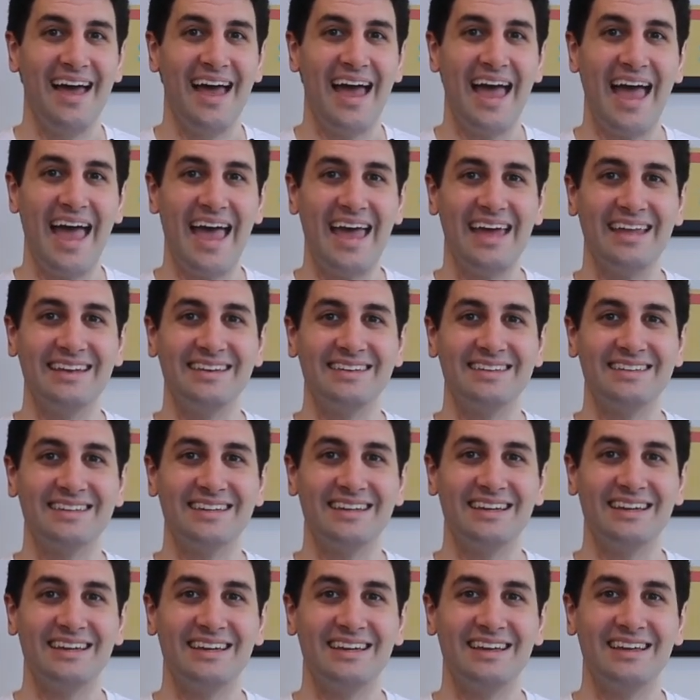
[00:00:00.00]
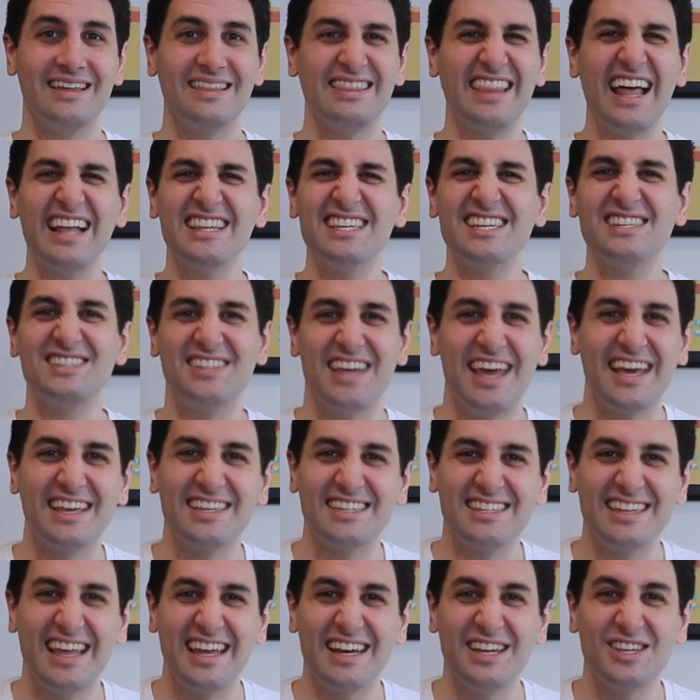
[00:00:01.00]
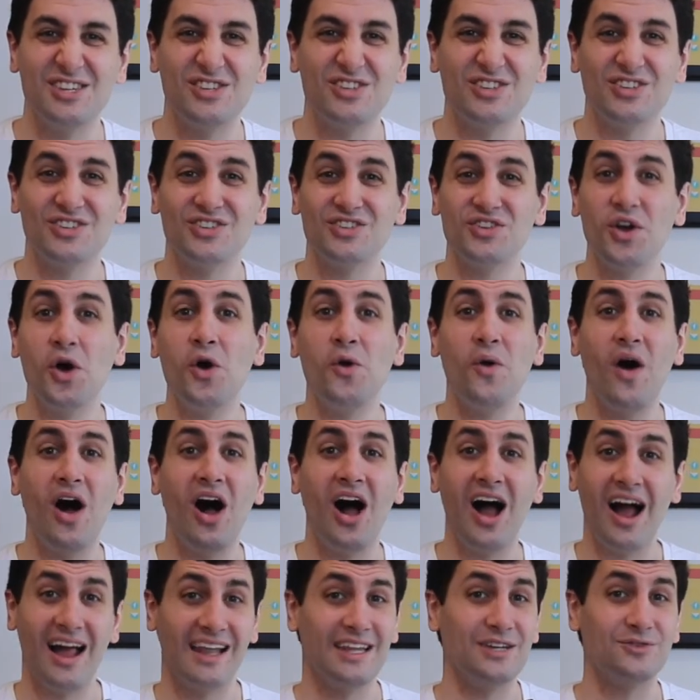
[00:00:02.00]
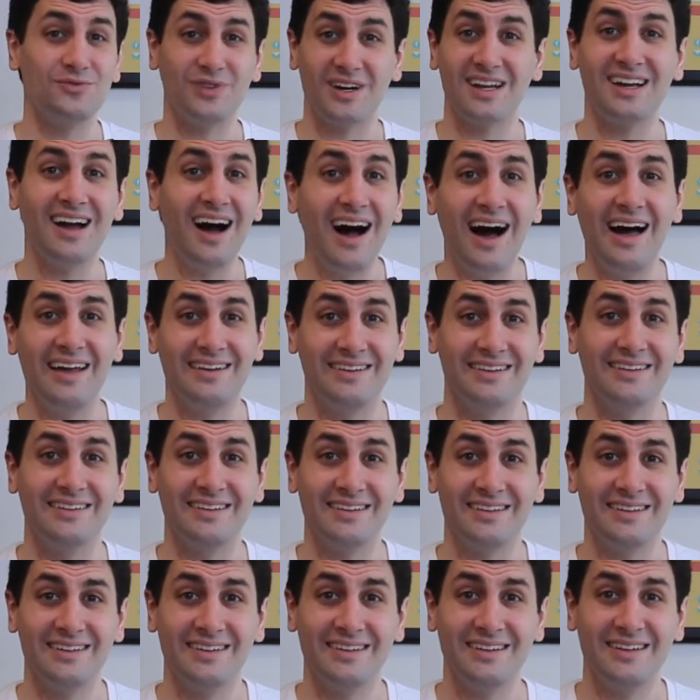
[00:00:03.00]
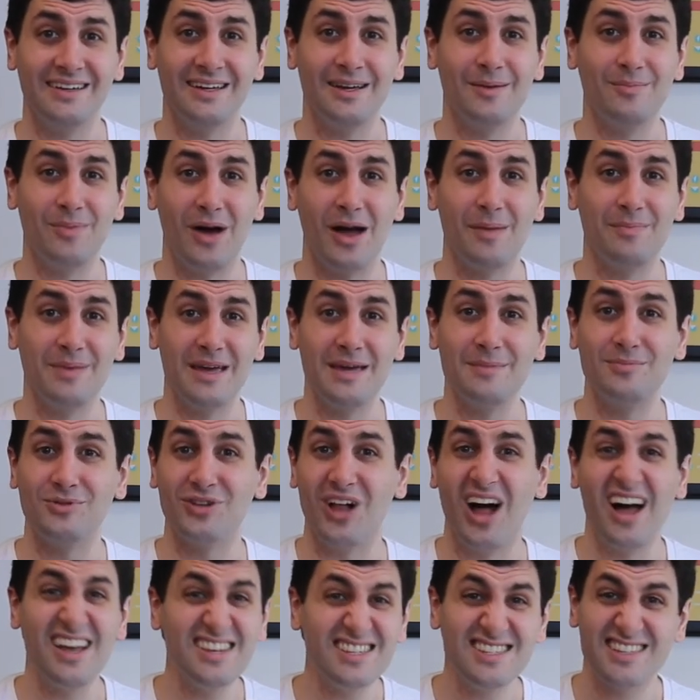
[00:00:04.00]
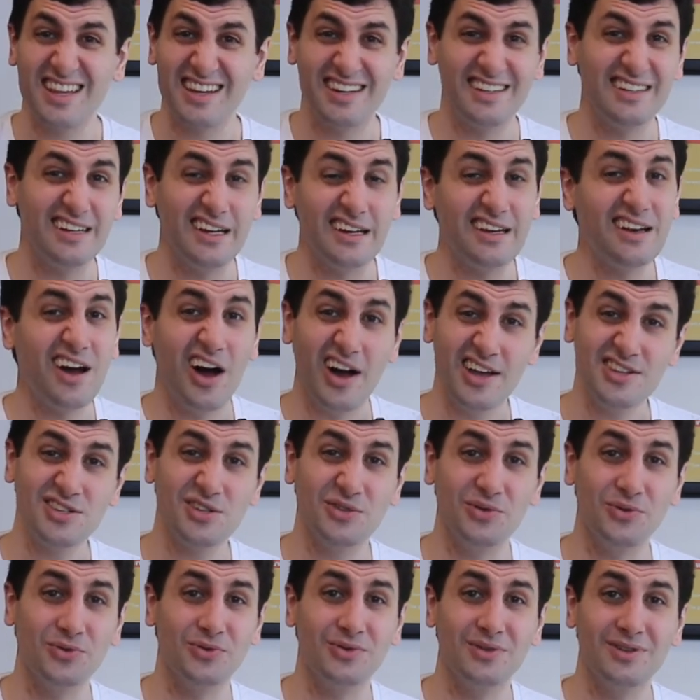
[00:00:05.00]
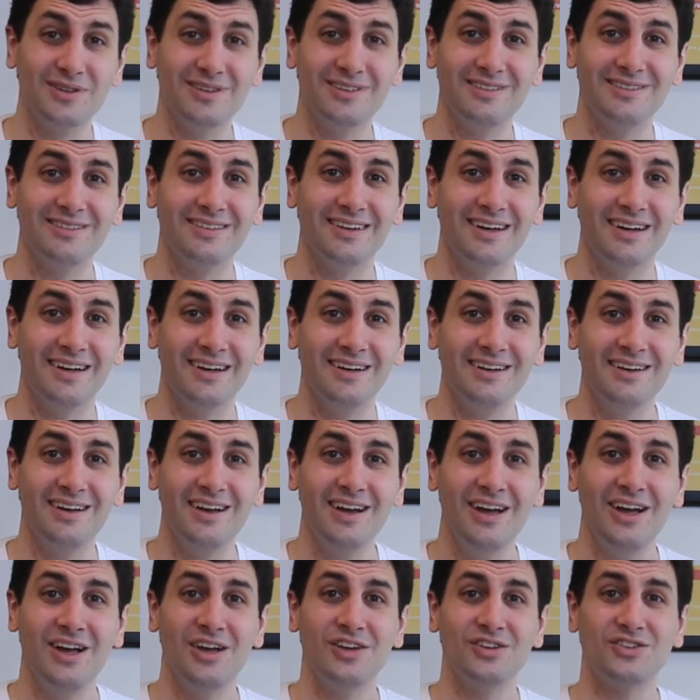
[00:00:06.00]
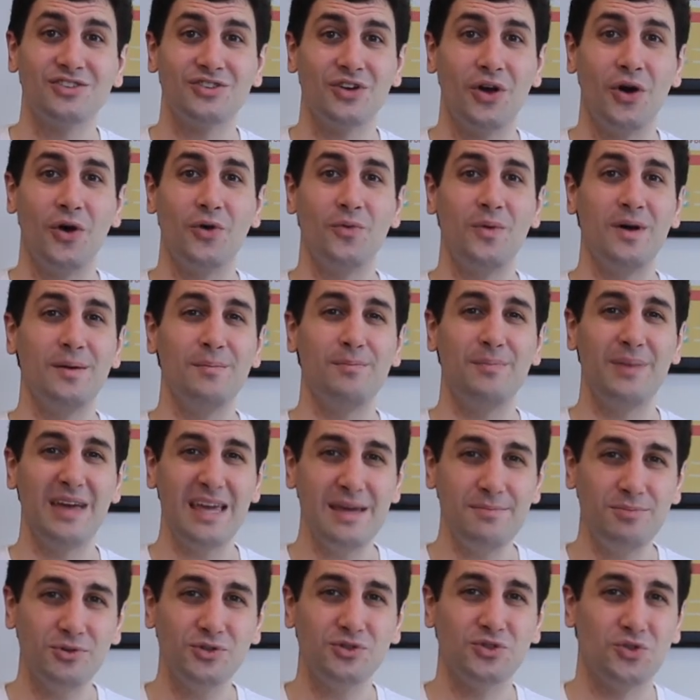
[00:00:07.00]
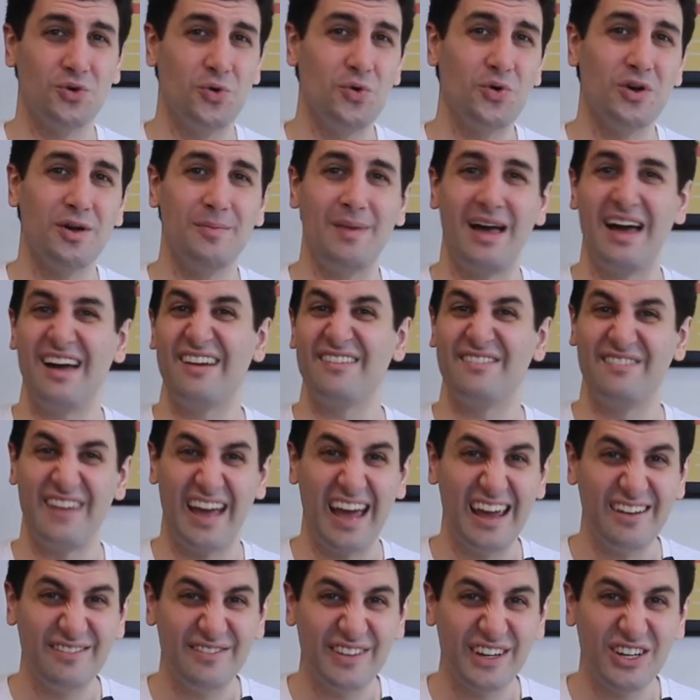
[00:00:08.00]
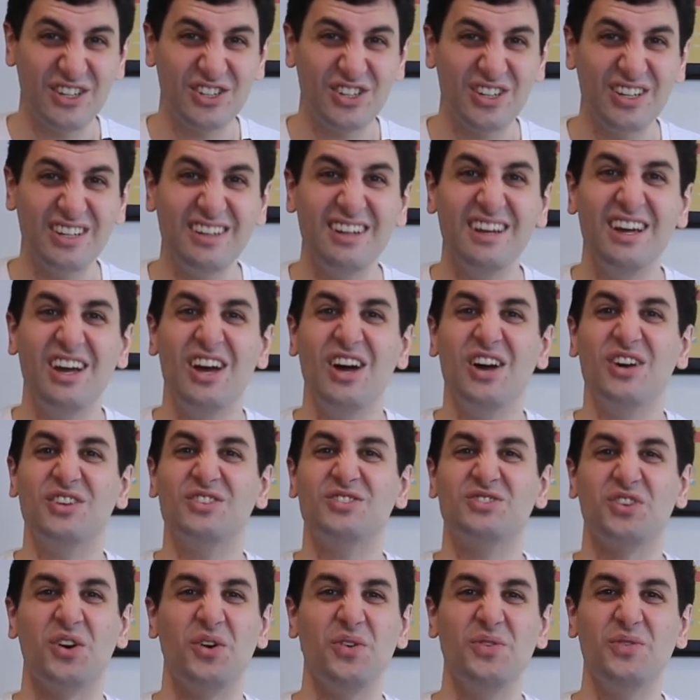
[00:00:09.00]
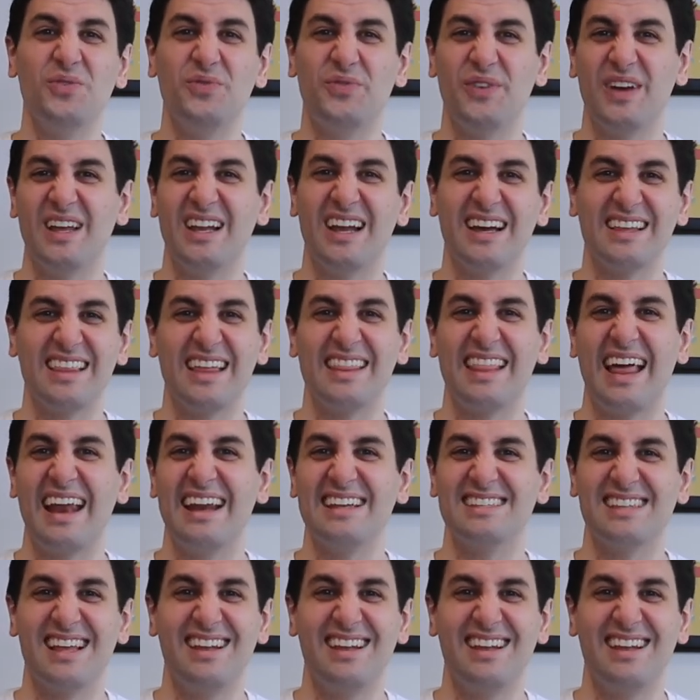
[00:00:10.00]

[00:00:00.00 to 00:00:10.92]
And that's a text that is so highly regarded by people. I studied it in high school, yeah? So when people talk about fan fiction, don't feel like that is a